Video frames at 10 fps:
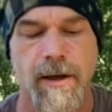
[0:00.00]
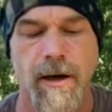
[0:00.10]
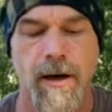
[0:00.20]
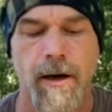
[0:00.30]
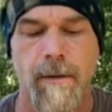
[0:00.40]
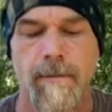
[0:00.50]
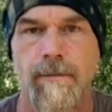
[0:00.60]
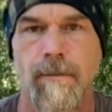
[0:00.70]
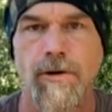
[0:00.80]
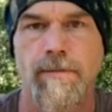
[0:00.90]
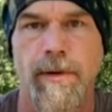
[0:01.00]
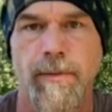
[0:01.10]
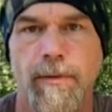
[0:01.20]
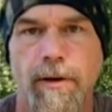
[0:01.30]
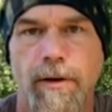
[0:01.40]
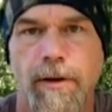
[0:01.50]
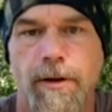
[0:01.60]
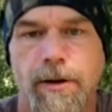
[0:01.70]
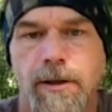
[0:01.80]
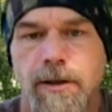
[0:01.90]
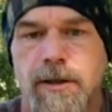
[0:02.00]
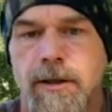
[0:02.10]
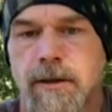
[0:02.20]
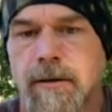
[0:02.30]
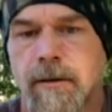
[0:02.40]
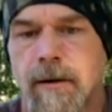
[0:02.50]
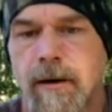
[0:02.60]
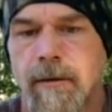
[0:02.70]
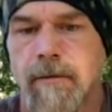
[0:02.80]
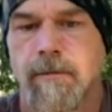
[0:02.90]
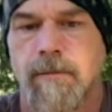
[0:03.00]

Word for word: Uh, most people would look at this all